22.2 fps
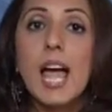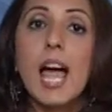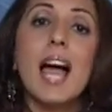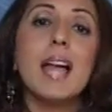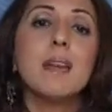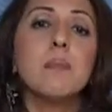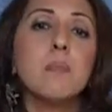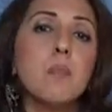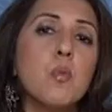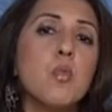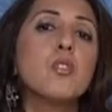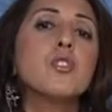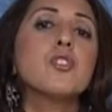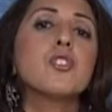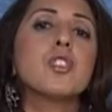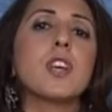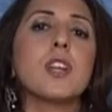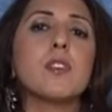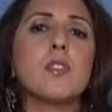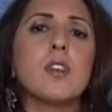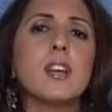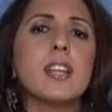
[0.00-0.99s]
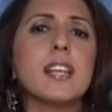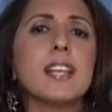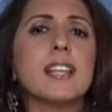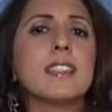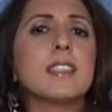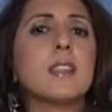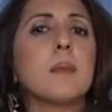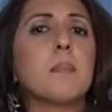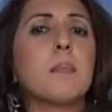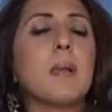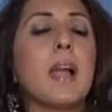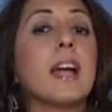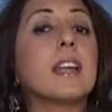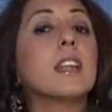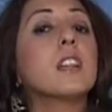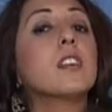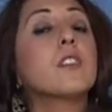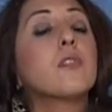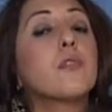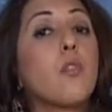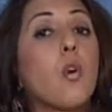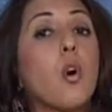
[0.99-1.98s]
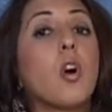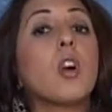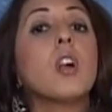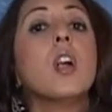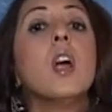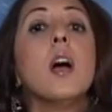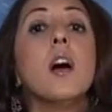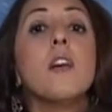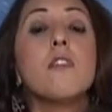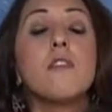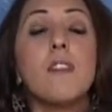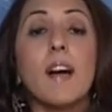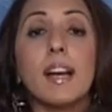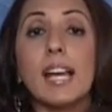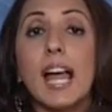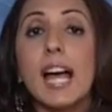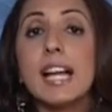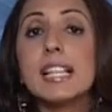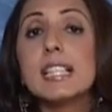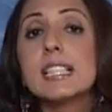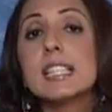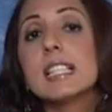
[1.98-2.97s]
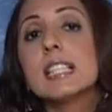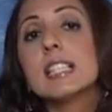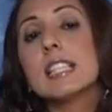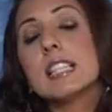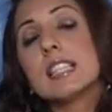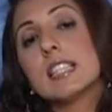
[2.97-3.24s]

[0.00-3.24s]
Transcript: And moon generally is the planet for finances.